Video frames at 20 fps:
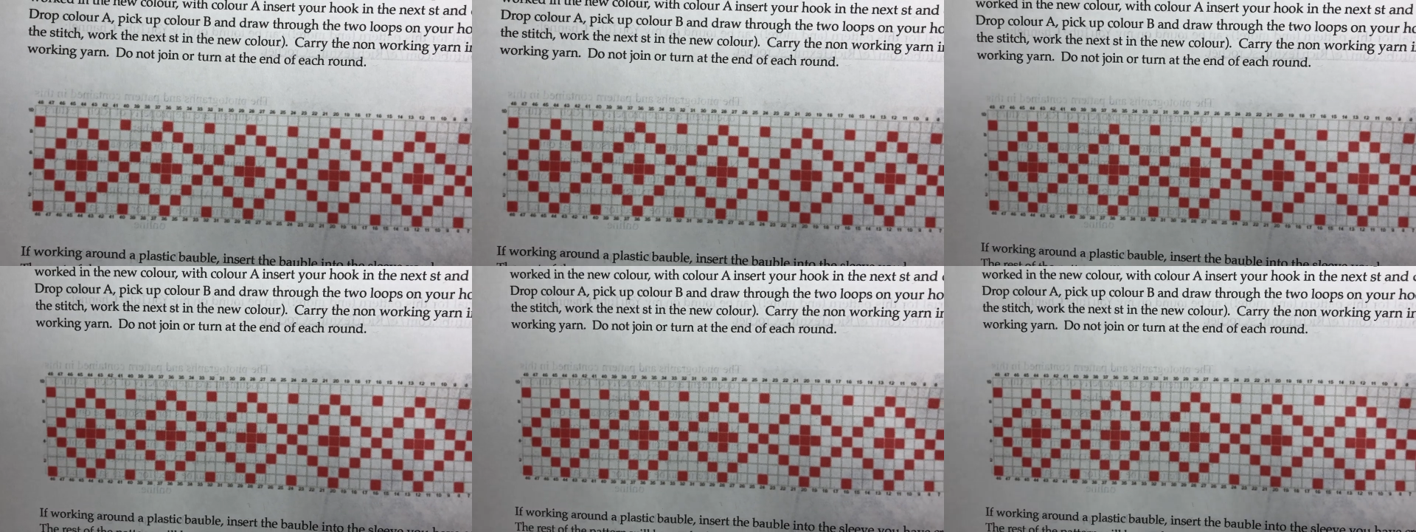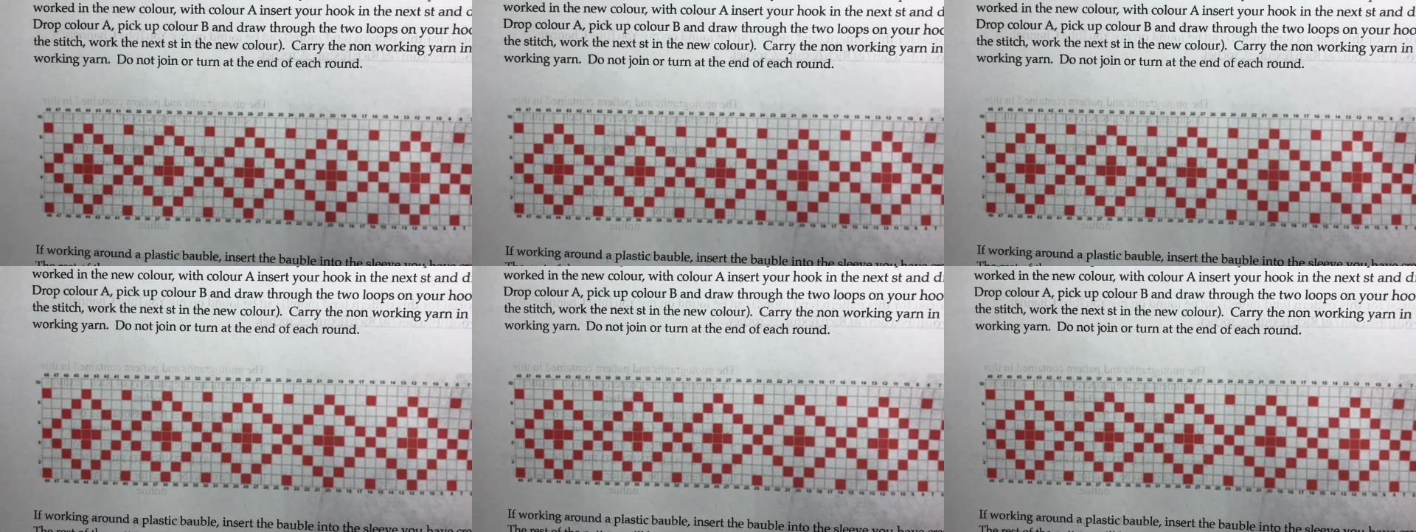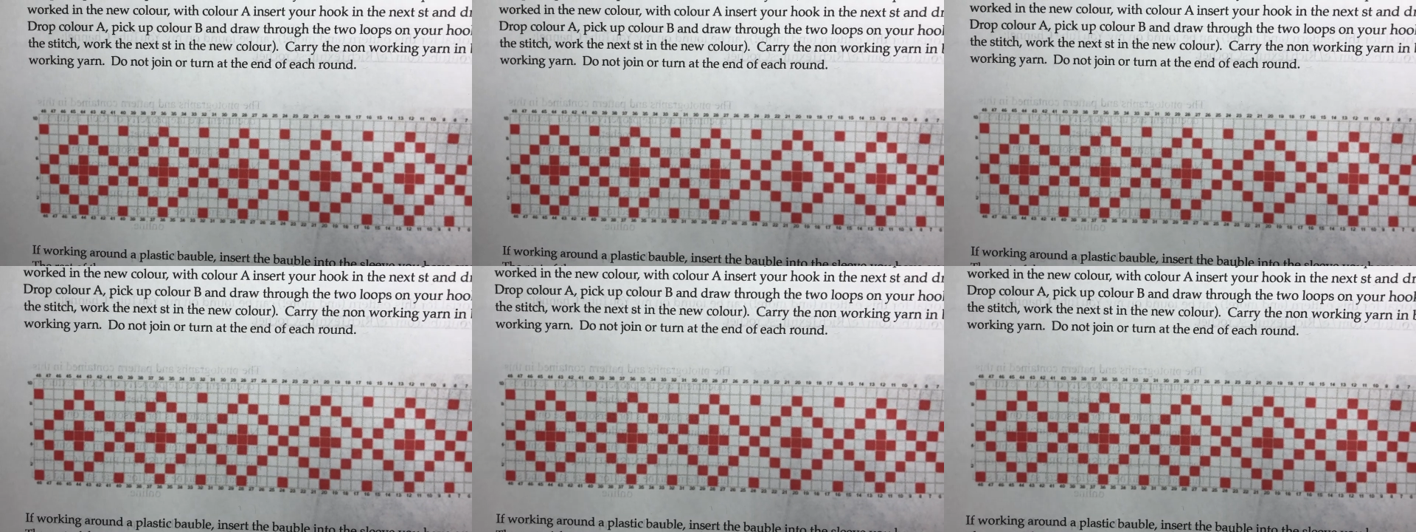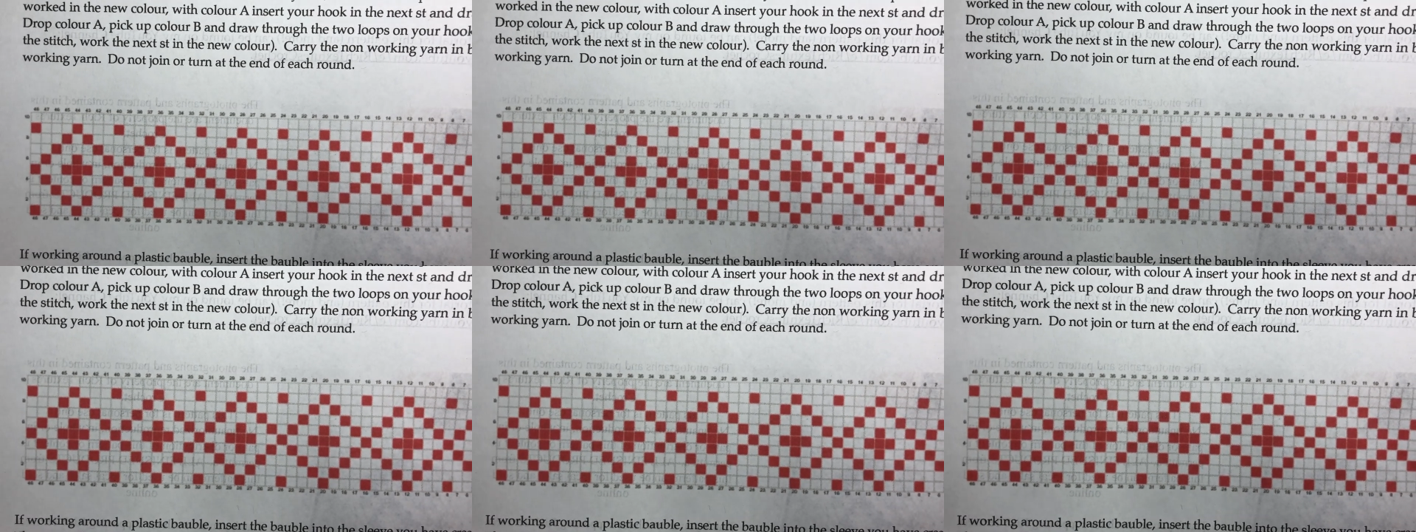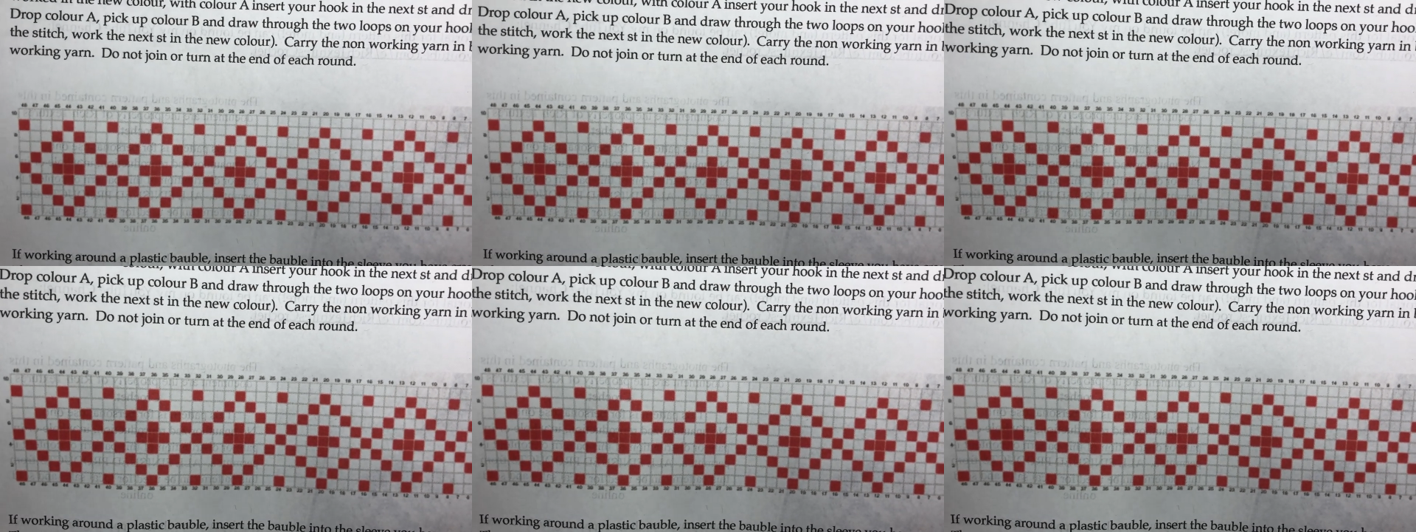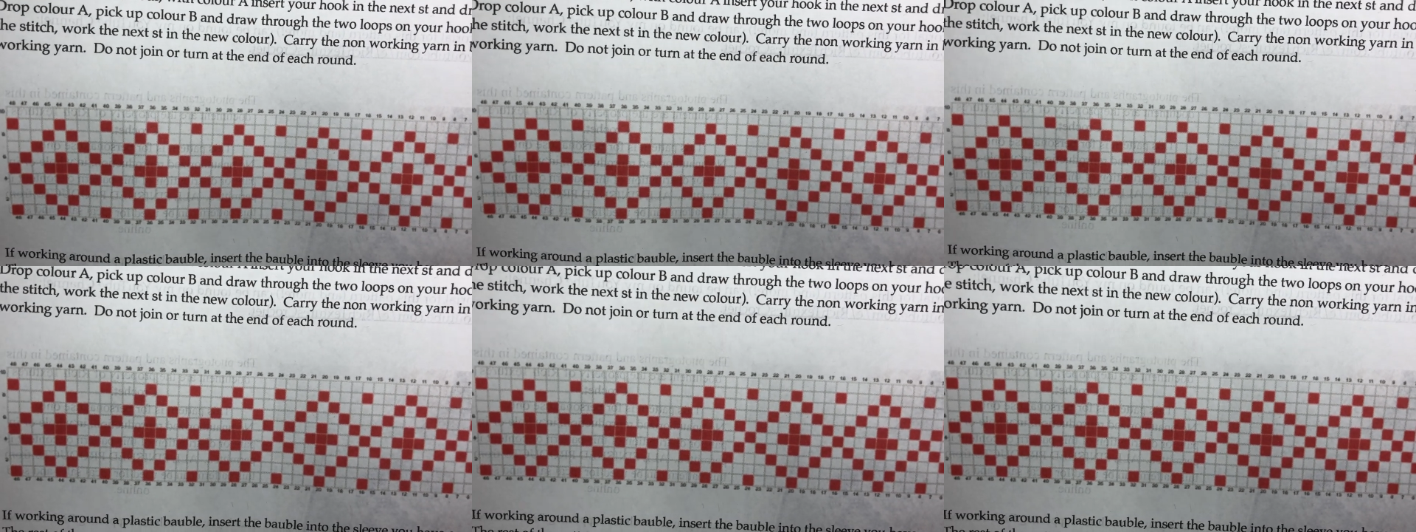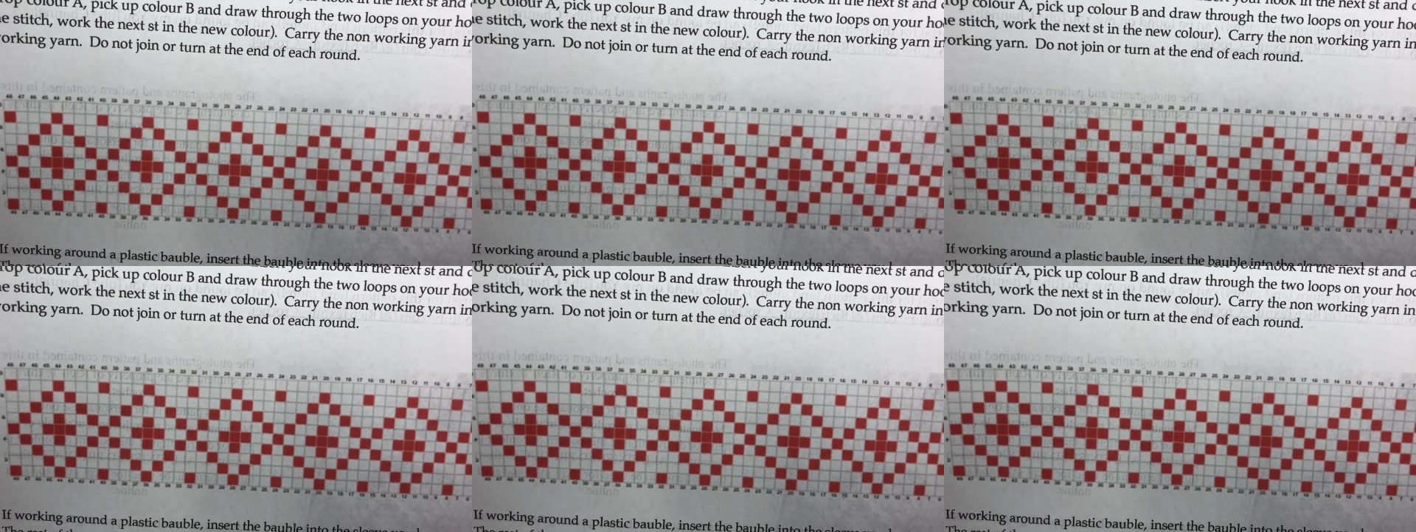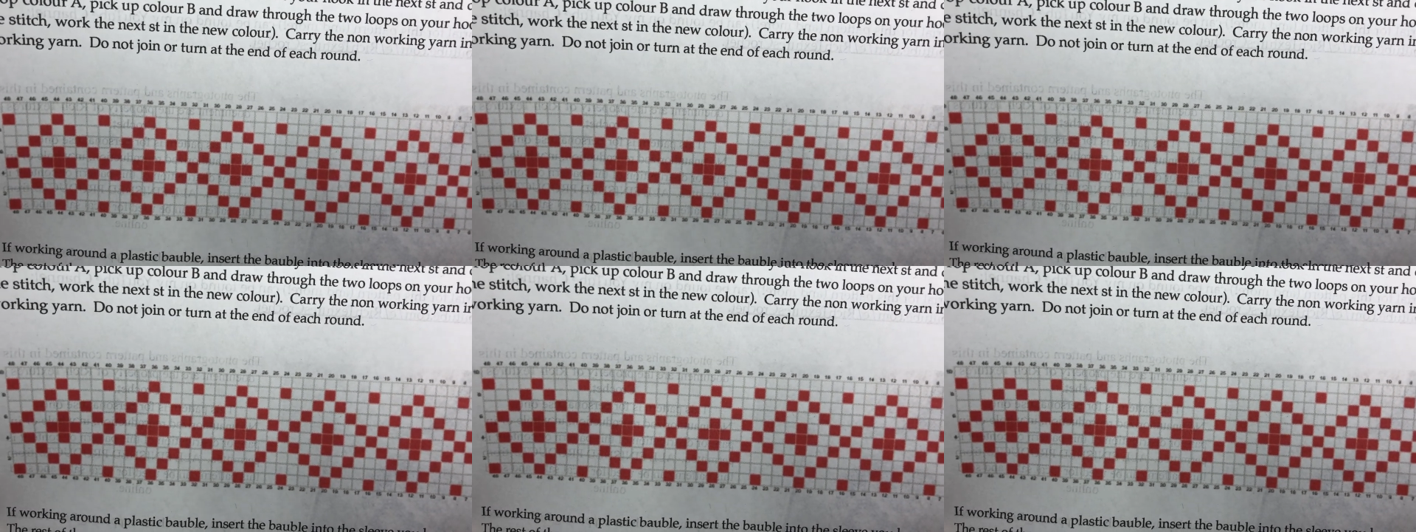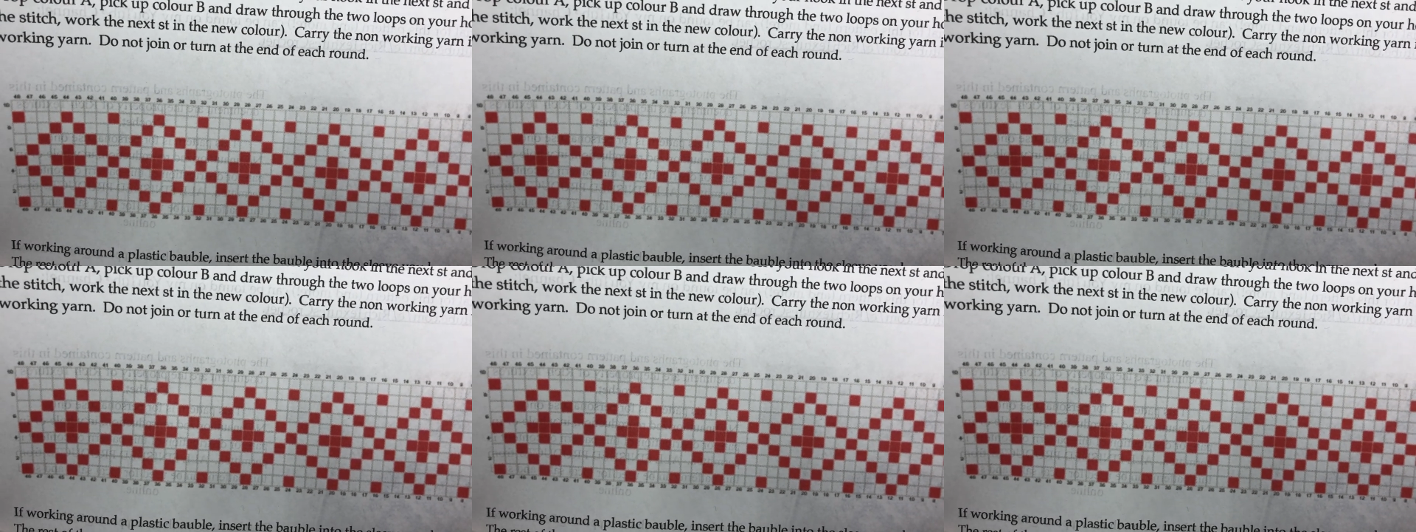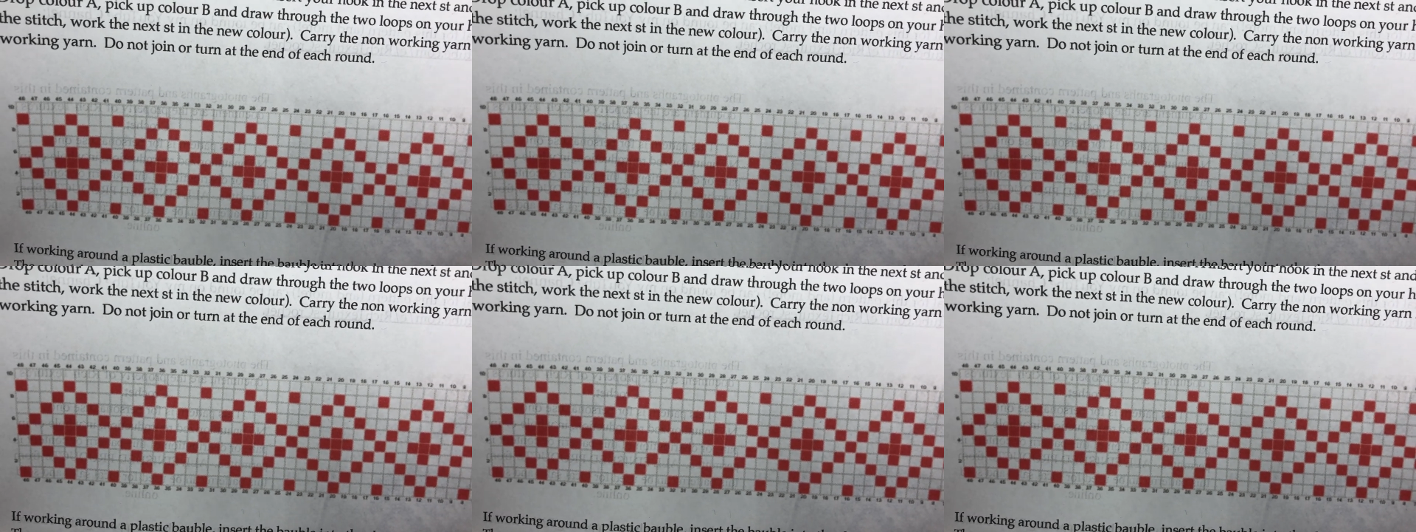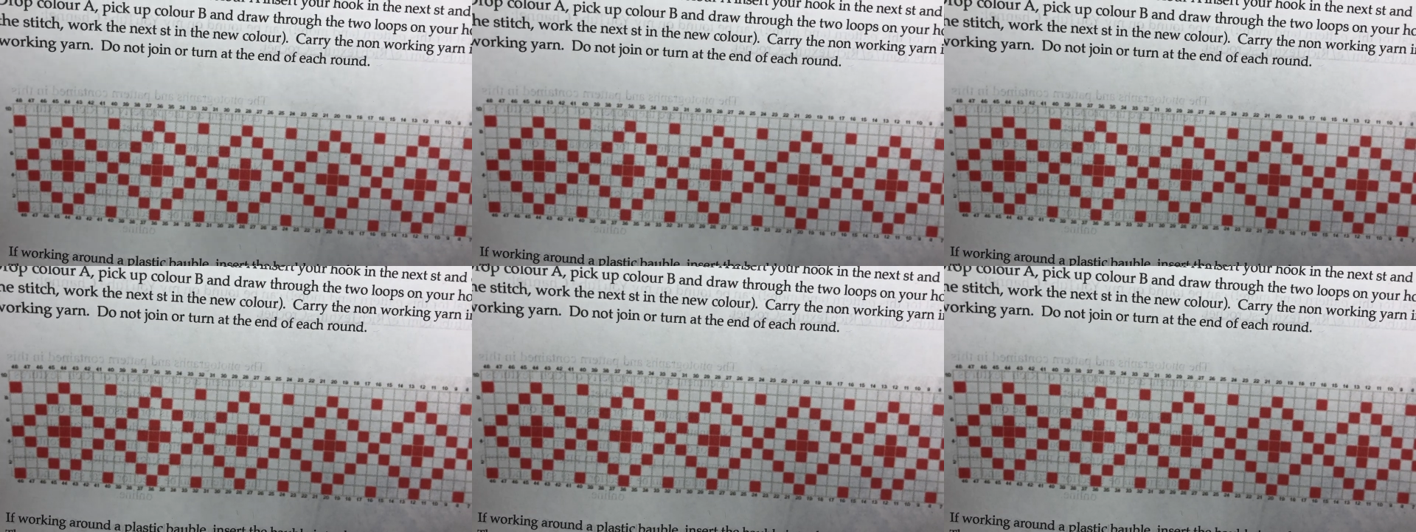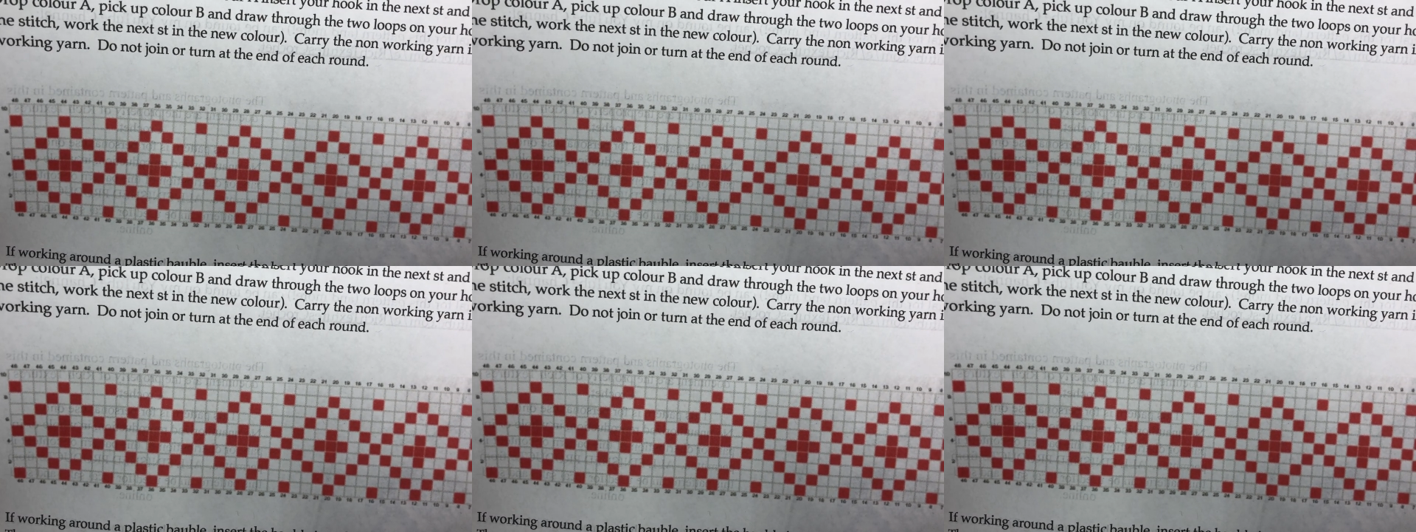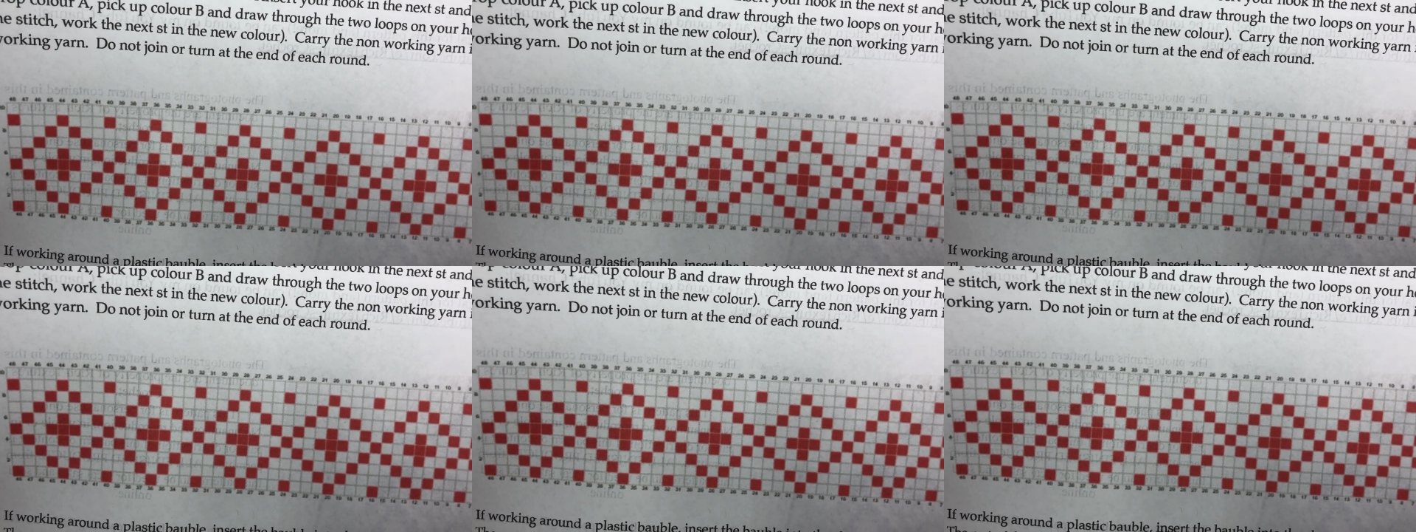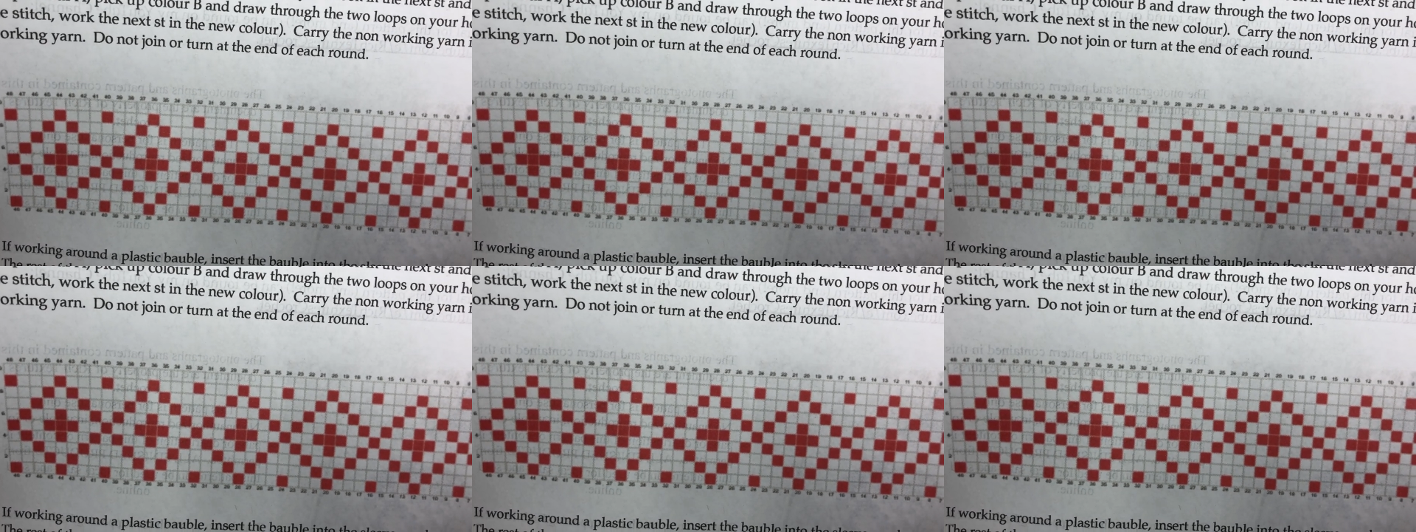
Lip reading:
Nobody's mouth can be seen.